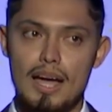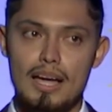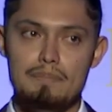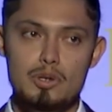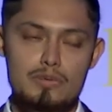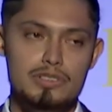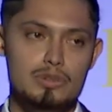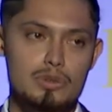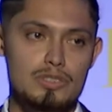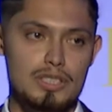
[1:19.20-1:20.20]
I moved
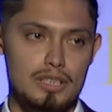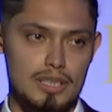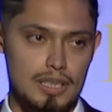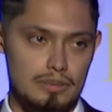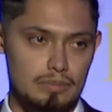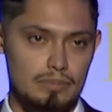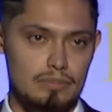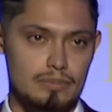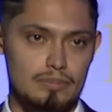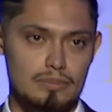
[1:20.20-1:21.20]
schools yearly
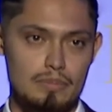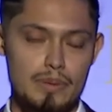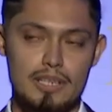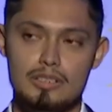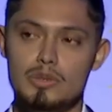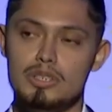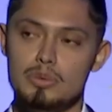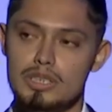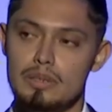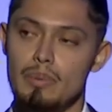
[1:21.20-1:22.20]
because we
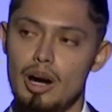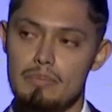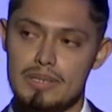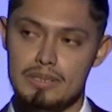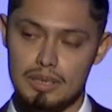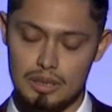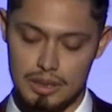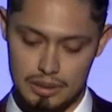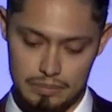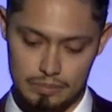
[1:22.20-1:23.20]
switched apartments yearly.